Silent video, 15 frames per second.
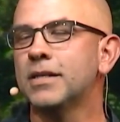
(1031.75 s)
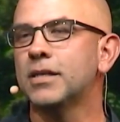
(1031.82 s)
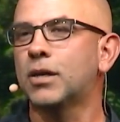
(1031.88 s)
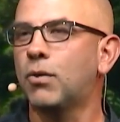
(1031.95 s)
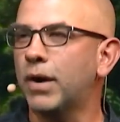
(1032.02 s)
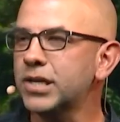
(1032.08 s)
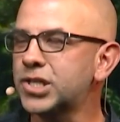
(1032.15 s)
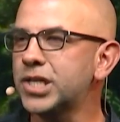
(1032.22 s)
The
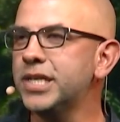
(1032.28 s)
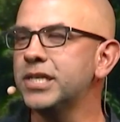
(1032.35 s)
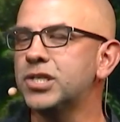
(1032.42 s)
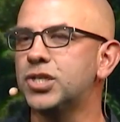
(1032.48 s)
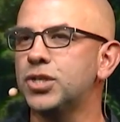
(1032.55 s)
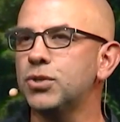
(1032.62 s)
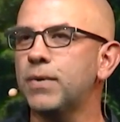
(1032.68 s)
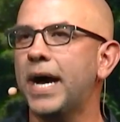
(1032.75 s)
question
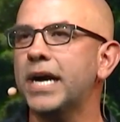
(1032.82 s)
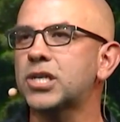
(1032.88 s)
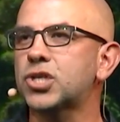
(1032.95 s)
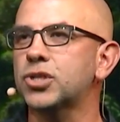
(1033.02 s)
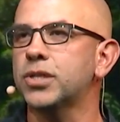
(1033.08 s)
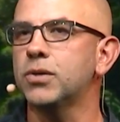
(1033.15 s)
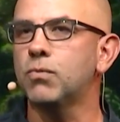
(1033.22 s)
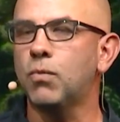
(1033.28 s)
is do you
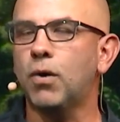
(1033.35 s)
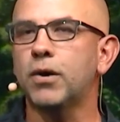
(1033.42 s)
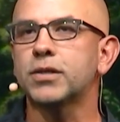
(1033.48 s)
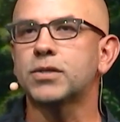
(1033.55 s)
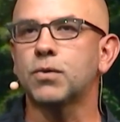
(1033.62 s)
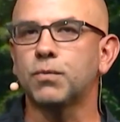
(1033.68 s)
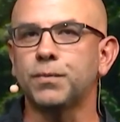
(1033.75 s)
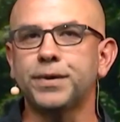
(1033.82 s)
actually
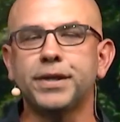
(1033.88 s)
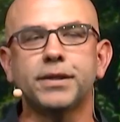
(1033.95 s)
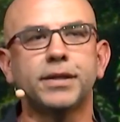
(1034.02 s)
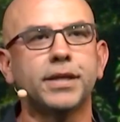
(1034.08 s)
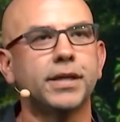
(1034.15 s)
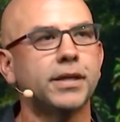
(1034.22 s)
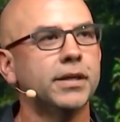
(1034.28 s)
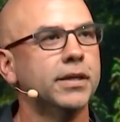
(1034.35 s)
want to
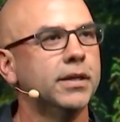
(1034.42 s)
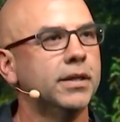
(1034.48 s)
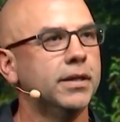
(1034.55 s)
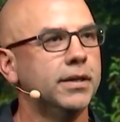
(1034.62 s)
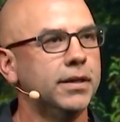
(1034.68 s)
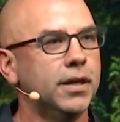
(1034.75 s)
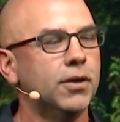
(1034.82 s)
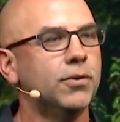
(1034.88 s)
really
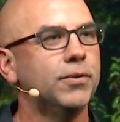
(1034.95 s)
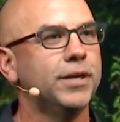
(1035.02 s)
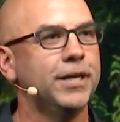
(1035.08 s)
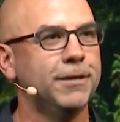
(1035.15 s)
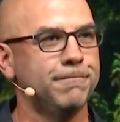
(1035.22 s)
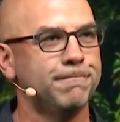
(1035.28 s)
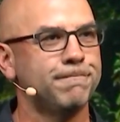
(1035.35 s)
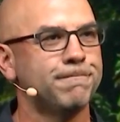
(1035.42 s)
know
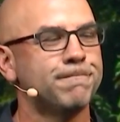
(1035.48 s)
him?